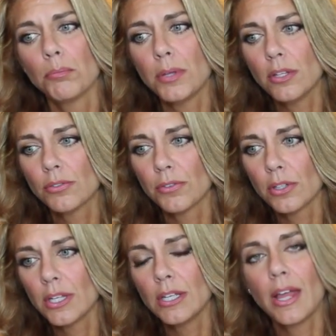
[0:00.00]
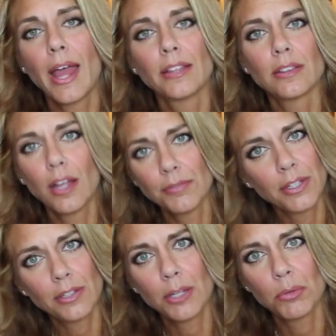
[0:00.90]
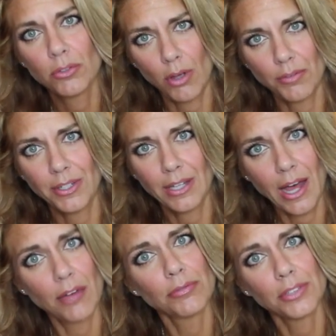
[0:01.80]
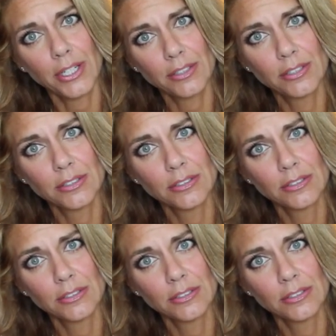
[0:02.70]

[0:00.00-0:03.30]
peacefully and lovingly resolving conflict.